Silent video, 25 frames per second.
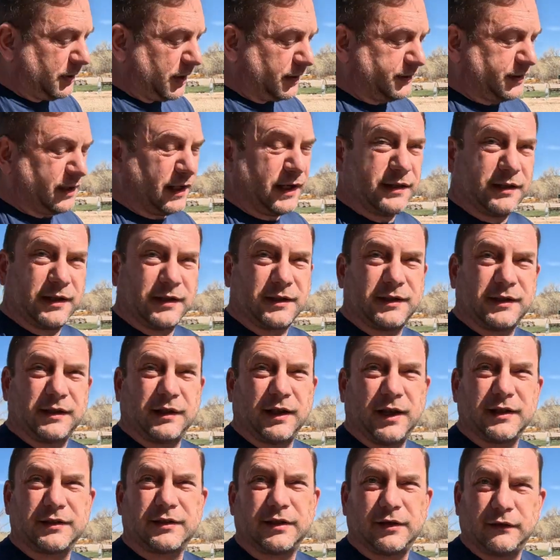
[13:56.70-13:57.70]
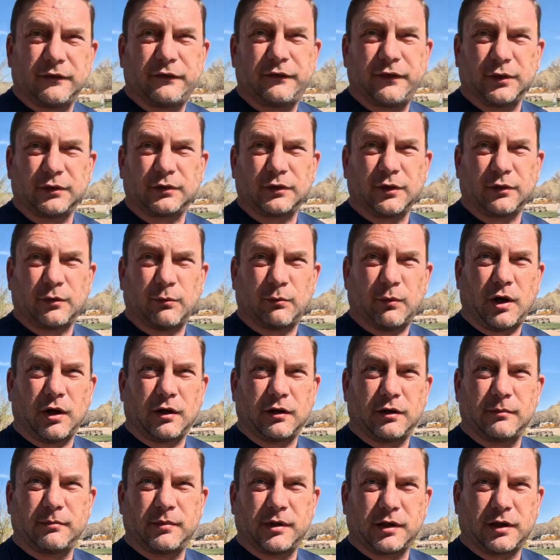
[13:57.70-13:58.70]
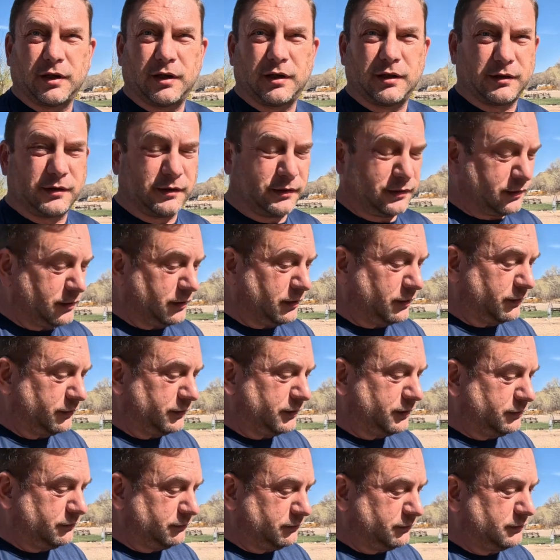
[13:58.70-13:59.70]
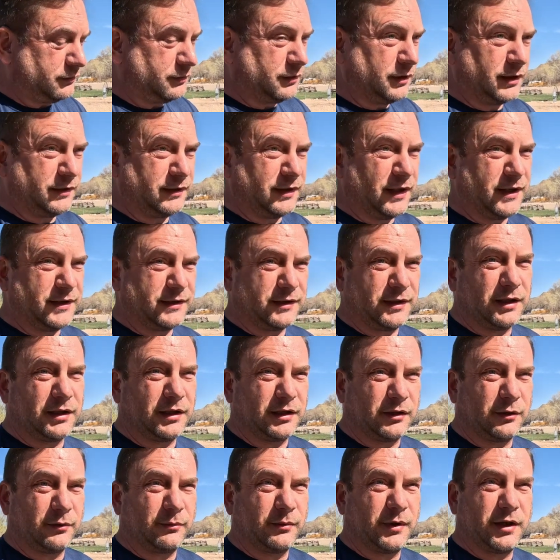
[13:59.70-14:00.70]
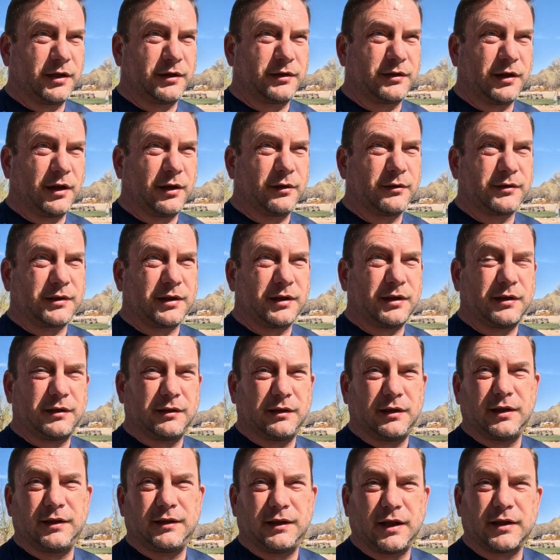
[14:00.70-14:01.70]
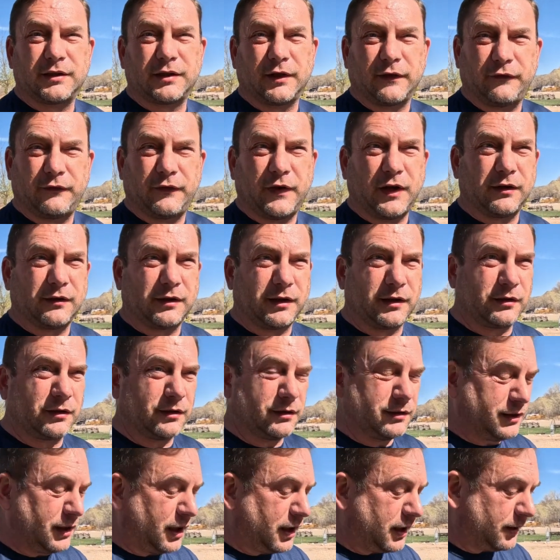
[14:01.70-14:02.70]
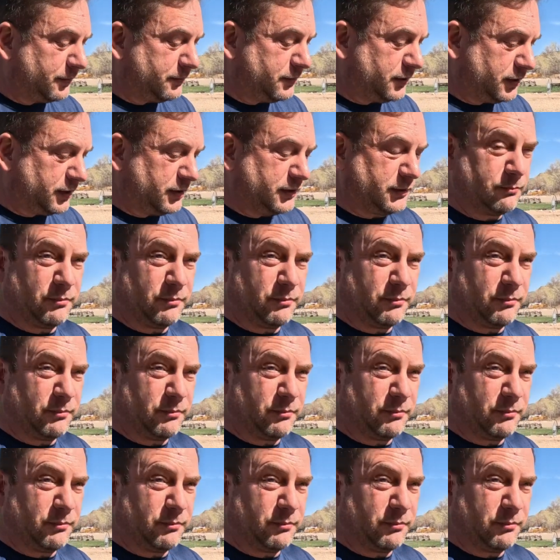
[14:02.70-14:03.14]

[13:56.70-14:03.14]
not saying this doesn't filter the water, because the testing in the rig shows that it does a fairly good job. It's